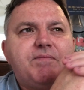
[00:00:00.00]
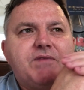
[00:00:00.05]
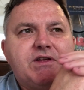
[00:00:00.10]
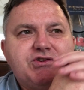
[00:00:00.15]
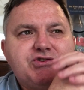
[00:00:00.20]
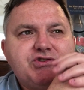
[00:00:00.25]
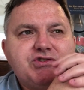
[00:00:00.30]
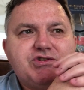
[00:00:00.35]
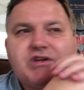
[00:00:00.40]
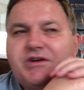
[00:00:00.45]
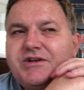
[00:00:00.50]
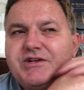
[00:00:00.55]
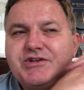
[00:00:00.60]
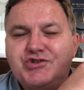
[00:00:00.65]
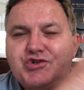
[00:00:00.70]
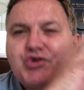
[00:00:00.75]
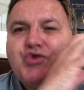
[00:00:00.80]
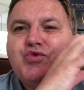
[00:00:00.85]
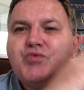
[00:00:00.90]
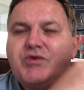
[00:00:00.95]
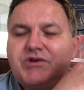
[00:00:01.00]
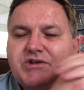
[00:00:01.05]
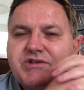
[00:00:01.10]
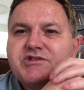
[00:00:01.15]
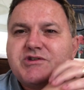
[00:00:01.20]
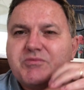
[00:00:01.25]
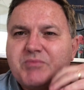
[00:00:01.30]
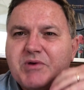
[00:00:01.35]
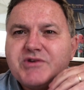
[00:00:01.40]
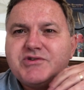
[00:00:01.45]
it's just going to do what it's
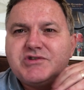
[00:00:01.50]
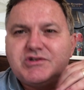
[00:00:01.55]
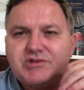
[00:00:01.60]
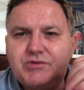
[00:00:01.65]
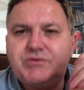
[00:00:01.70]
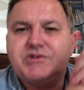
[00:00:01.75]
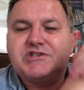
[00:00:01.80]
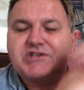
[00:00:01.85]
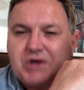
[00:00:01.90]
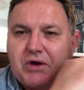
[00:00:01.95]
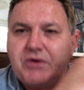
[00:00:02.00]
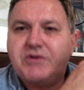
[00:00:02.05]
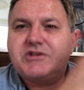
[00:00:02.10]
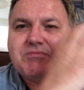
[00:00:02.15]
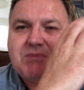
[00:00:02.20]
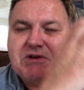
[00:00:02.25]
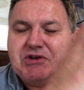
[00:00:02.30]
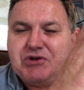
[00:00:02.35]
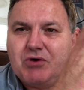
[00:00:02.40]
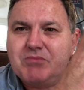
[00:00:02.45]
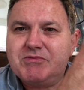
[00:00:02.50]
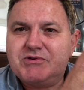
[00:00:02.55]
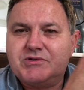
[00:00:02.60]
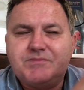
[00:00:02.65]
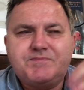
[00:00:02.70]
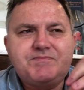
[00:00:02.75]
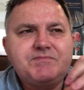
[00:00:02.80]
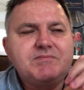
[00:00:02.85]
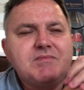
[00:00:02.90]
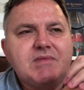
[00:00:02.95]
supposed to do. It's going to be nominal.
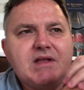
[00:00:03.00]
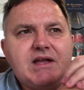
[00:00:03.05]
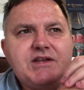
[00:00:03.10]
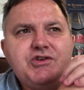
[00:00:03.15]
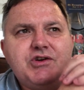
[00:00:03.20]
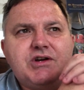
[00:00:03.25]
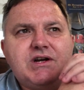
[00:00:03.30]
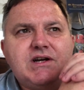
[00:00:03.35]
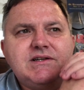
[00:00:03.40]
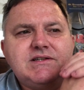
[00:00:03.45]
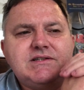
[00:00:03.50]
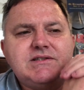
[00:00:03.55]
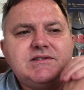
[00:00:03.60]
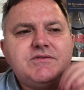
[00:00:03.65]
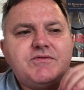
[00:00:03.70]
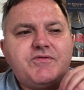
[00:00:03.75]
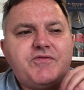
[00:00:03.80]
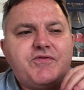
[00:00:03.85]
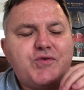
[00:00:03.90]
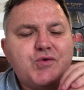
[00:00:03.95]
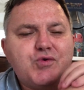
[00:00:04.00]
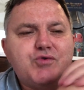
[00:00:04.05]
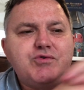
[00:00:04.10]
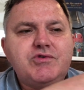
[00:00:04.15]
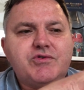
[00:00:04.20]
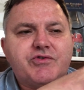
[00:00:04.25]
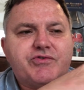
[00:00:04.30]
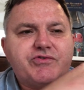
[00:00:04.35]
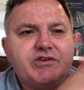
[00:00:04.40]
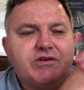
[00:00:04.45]
And you can't fool
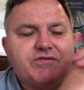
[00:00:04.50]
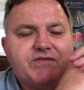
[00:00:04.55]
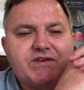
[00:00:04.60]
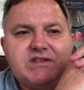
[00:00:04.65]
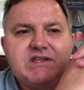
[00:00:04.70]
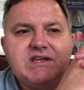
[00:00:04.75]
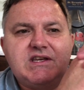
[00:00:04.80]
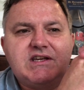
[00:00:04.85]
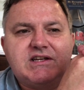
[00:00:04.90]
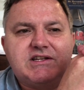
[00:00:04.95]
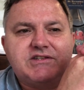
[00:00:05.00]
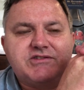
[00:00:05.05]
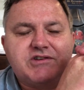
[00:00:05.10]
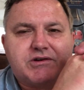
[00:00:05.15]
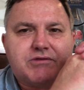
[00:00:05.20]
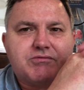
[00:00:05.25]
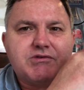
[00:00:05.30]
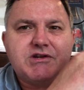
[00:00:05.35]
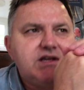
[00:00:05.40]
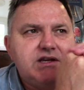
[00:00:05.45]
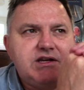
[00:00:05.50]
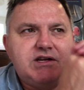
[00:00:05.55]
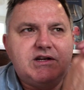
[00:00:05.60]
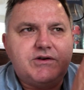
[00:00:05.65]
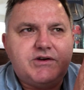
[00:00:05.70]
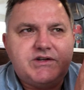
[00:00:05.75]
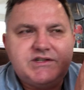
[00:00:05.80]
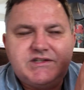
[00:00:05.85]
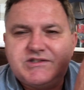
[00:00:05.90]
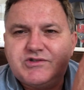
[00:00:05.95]
yourself, I think, as a career. You
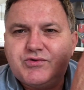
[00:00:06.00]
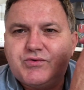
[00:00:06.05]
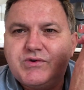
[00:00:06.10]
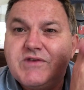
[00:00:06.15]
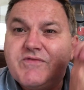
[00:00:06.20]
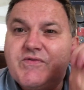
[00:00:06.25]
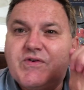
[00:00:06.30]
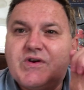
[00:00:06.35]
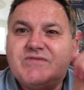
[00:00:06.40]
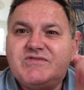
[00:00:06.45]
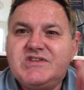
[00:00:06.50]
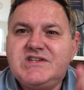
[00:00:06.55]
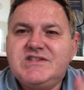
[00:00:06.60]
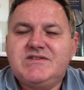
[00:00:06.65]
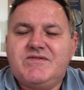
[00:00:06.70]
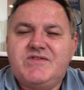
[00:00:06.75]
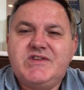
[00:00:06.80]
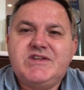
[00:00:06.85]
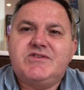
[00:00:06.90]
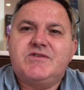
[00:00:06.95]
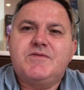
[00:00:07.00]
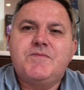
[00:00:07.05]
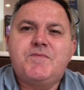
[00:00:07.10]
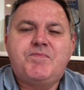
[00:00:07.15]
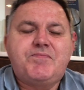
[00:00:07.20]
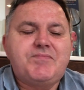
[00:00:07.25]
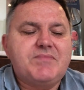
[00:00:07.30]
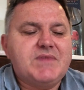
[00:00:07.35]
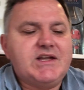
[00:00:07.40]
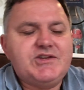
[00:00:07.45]
know, I did 25 years of this.
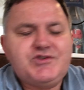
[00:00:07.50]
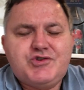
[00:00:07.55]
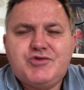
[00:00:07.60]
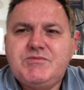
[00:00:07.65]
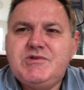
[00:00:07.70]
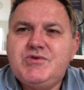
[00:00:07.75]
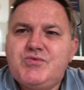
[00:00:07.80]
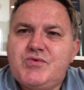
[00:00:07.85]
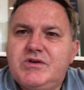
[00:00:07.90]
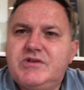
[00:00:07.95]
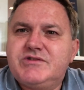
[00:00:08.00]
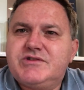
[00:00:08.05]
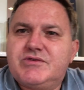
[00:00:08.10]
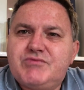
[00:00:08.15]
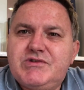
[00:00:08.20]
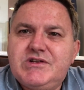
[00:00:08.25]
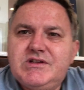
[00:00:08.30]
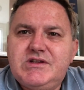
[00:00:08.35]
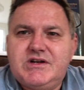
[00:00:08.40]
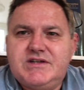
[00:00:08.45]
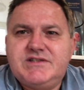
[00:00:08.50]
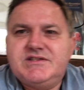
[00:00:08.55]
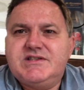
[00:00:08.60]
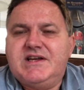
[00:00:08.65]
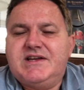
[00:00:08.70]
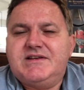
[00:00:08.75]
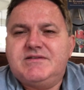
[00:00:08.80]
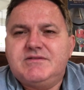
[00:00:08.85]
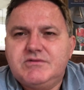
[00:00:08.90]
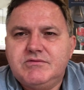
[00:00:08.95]
It took me a while to realize
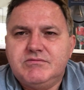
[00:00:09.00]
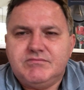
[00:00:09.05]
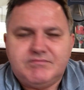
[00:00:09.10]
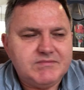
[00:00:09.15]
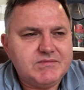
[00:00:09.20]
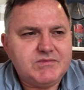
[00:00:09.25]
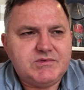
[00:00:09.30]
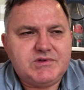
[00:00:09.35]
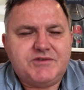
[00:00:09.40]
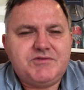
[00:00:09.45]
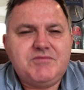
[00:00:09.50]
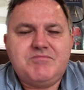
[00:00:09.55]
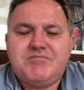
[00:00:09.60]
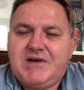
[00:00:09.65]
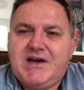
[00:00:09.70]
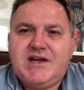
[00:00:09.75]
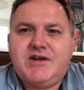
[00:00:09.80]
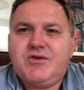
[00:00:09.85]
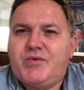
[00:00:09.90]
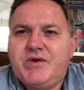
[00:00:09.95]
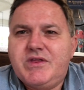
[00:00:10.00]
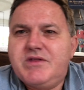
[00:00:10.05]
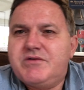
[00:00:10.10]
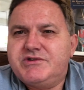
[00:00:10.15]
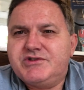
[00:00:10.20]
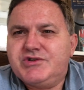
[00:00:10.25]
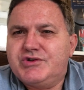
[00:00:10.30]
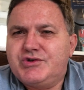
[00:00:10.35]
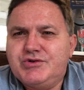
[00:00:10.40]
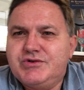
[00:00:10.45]
that it doesn't matter whether
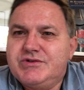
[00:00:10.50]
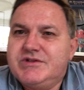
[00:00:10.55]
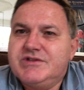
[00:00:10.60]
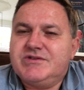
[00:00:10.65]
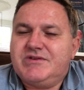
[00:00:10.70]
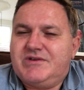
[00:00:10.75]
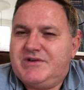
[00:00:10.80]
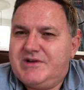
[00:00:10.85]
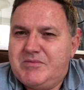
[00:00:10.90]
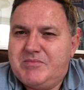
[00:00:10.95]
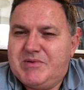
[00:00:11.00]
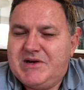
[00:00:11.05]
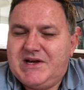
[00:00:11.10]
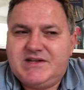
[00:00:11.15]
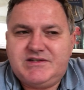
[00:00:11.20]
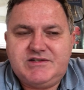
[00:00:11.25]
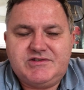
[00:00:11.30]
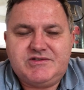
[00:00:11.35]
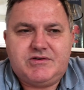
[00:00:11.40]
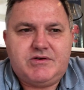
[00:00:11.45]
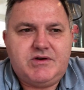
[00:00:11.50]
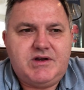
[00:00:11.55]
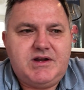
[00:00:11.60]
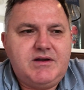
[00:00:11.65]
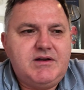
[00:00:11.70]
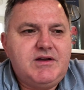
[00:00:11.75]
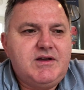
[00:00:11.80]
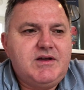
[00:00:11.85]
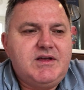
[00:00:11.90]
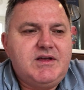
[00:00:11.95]
it's a good design, a bad
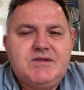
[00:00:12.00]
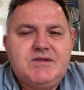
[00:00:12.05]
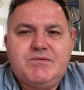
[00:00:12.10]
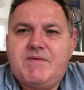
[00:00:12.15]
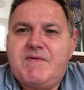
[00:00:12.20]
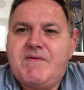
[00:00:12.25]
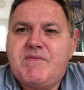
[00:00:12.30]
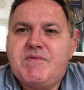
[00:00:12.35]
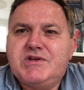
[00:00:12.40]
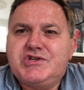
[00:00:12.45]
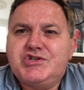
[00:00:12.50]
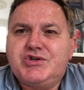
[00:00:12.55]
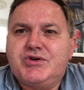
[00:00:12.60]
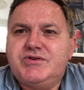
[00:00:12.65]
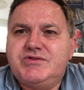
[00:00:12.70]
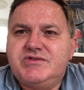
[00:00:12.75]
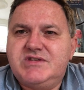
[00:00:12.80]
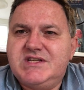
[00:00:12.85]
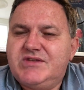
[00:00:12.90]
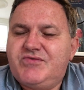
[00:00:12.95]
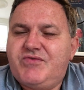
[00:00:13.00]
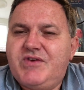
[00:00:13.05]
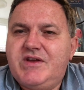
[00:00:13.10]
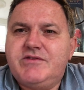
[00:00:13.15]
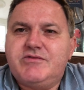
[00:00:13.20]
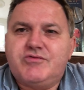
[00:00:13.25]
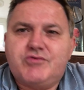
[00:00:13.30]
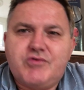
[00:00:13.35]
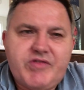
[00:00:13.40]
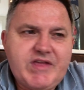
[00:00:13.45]
design, whether they chose this
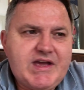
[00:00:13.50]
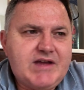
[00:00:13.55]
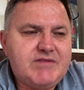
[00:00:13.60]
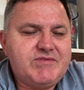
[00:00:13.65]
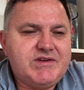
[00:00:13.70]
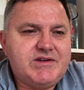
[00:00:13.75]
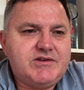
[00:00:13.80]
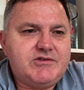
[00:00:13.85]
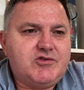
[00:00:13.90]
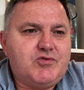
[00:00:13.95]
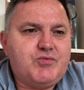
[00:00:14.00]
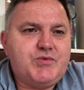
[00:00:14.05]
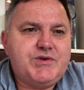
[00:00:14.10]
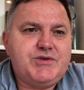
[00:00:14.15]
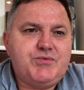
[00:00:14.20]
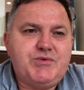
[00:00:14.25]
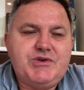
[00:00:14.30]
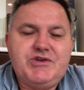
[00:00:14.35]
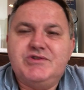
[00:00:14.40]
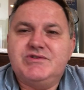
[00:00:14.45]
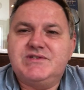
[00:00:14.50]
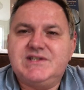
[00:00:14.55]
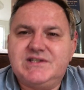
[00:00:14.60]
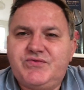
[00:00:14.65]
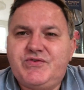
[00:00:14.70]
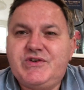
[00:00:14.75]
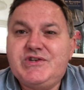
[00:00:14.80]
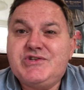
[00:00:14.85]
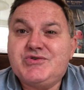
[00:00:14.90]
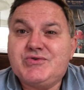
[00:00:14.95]
vendor or that vendor, or whether we use this
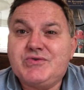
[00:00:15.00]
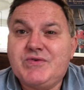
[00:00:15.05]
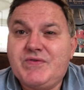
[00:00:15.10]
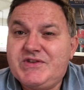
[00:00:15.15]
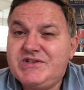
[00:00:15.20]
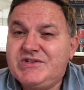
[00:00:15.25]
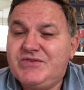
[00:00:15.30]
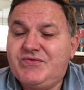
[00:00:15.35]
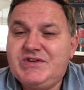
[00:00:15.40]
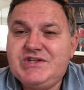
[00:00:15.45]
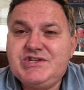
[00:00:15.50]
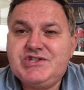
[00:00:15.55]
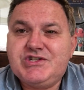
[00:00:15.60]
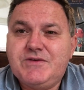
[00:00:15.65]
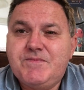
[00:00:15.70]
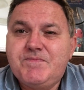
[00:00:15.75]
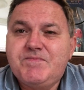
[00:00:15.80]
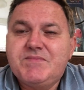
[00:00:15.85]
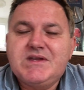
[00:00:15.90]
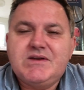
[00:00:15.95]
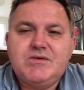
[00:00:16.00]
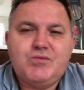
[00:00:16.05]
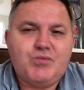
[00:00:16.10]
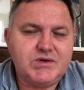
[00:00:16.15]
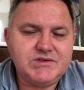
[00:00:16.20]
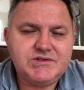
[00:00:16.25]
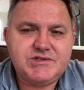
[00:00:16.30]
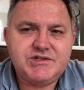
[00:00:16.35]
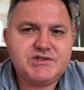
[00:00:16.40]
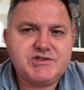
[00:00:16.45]
feature or this feature.
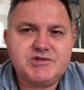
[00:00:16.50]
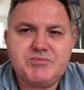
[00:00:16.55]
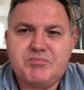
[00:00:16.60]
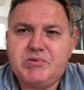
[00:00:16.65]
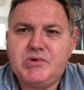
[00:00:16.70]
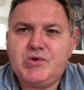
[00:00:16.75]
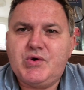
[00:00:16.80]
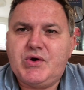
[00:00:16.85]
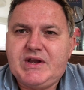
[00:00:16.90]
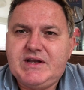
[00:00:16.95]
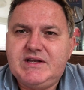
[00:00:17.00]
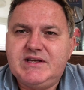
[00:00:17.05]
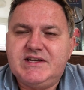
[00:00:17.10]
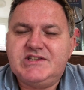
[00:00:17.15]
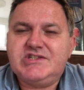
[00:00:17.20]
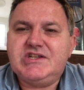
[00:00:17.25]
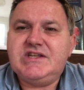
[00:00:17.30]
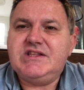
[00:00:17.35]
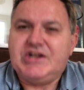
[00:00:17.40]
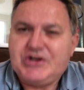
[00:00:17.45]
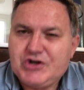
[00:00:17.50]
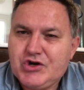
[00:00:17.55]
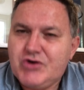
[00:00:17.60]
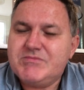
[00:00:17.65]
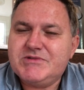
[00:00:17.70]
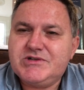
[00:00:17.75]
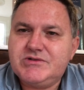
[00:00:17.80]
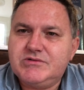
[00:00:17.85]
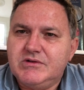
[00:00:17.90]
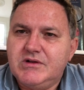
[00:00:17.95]
Once it's deployed, it's either
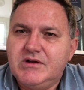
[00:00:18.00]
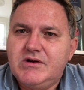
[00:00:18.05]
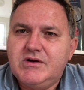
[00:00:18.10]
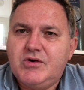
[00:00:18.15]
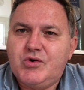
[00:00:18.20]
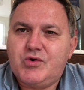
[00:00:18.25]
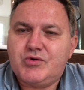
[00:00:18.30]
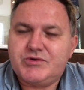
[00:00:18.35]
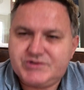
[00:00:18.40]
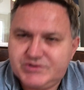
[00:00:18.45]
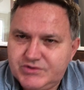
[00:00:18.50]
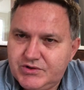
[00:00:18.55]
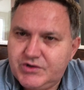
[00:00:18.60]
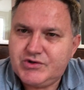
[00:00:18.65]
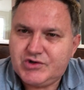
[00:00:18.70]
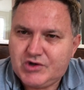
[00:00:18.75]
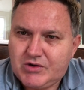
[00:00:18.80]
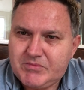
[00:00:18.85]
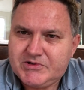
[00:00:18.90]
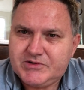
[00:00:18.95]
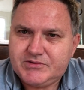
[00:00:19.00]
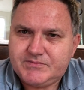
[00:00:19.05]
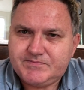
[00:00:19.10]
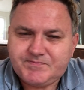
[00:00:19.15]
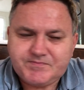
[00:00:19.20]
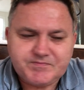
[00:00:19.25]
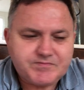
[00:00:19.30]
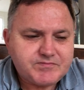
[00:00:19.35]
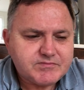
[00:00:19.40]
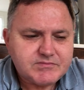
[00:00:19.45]
nominal or it's not nominal.
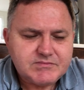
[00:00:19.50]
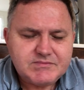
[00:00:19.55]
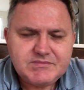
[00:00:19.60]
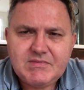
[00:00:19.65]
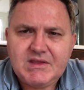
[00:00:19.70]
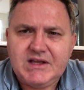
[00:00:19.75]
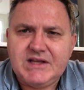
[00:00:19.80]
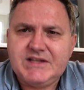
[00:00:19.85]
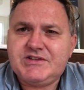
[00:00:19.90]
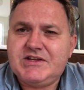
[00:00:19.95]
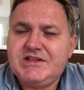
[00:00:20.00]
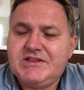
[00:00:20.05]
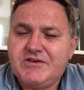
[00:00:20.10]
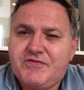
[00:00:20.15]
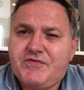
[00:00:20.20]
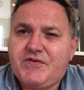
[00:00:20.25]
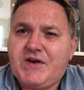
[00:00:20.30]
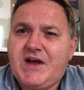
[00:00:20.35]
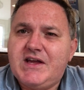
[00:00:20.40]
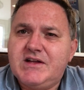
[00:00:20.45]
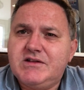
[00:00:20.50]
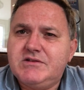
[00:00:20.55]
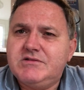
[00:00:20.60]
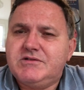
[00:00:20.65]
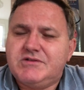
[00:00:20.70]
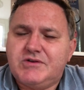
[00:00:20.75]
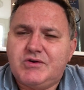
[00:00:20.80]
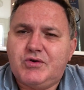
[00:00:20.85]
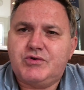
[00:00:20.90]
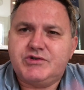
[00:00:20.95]
It's either failed
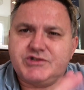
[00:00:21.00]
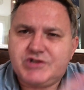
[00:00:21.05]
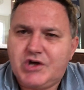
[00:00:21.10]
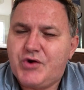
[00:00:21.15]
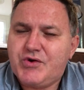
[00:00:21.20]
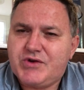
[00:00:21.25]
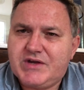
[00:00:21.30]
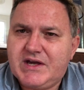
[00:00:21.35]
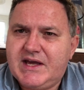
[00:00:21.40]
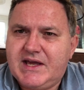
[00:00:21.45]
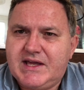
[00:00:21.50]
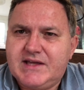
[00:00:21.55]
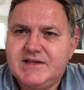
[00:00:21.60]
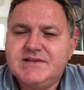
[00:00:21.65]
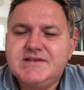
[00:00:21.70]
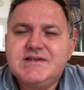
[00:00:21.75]
or it's okay.